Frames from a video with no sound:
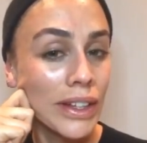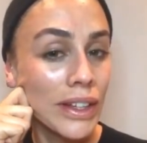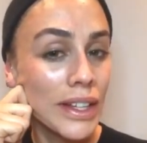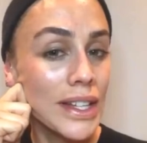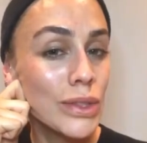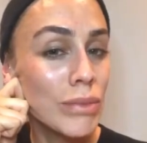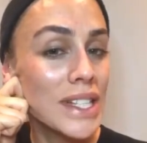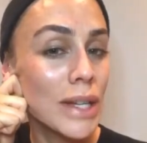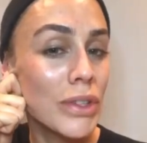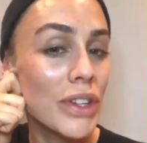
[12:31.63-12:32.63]
It's almost like
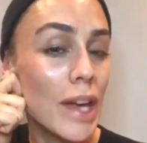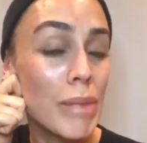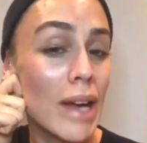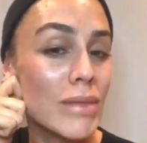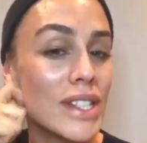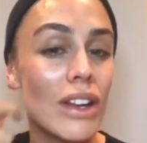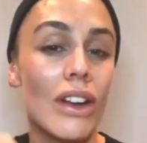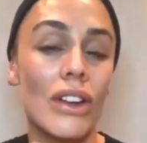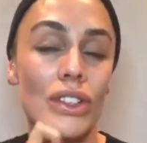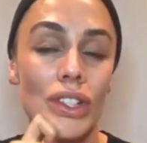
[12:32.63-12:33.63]
when you get a back
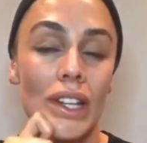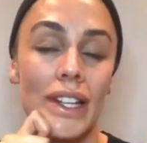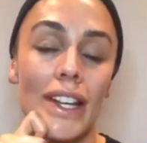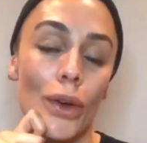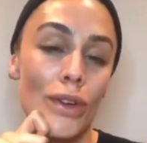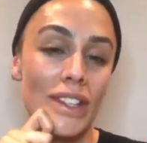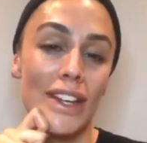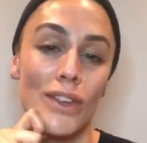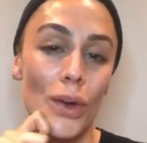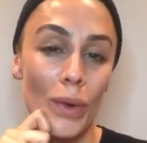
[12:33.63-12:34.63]
massage and they go over that
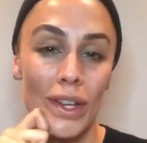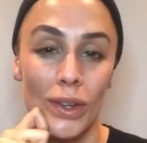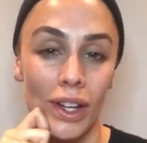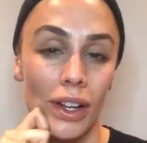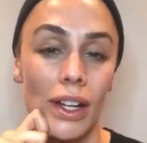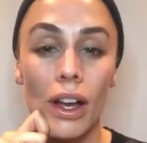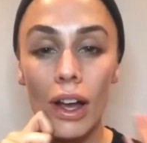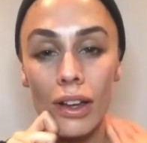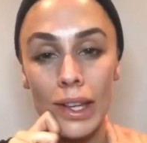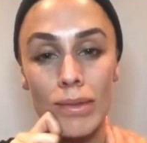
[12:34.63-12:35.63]
knot where you're kind of like, oh,
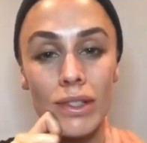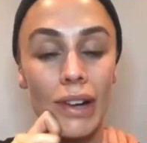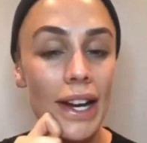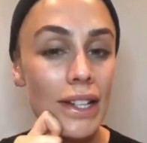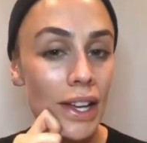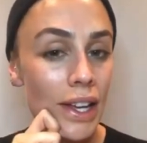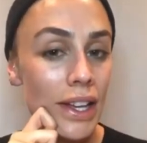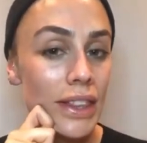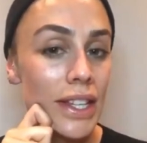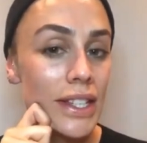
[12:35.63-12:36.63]
that was great.
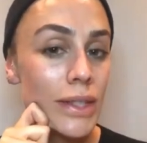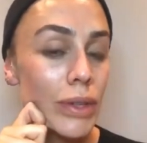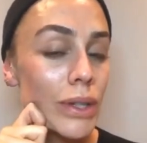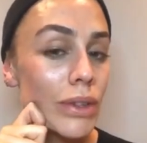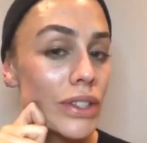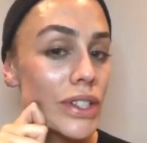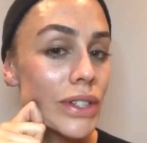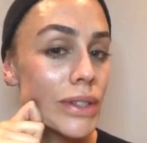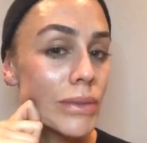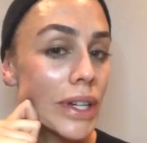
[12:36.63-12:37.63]
This is what you want to do as
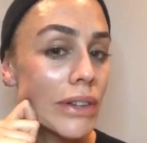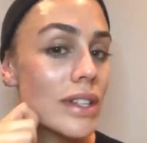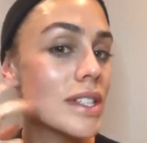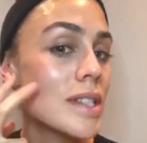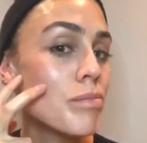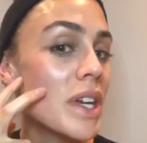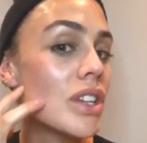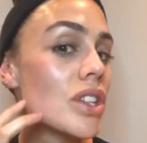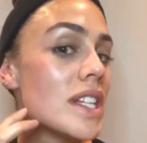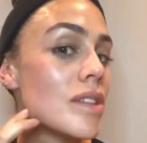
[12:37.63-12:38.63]
well, because this big
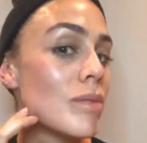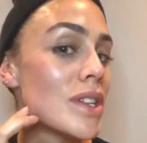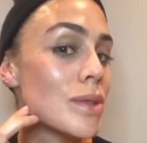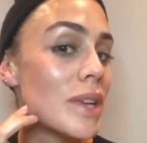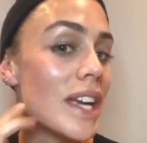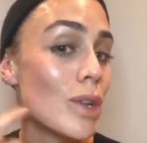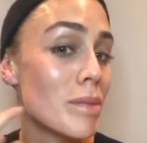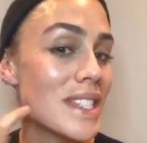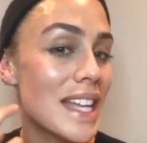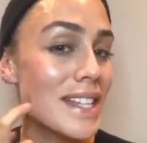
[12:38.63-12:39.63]
sheet of muscle here, your
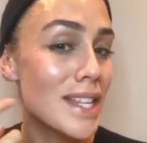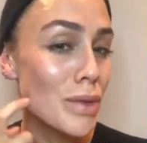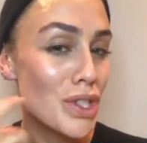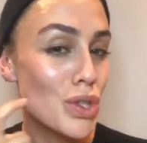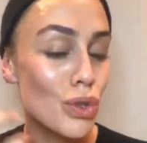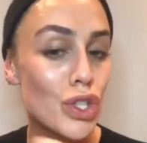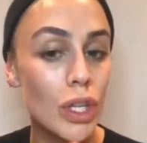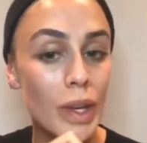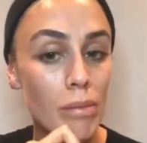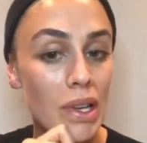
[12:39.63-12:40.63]
masseter, which is your chewing
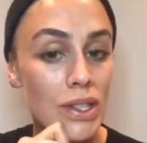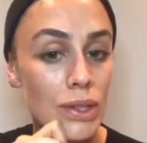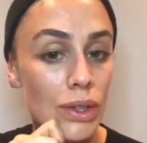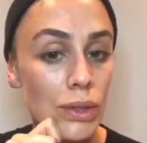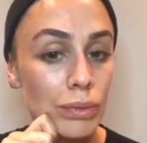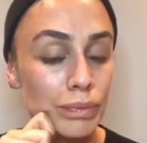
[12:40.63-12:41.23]
muscle,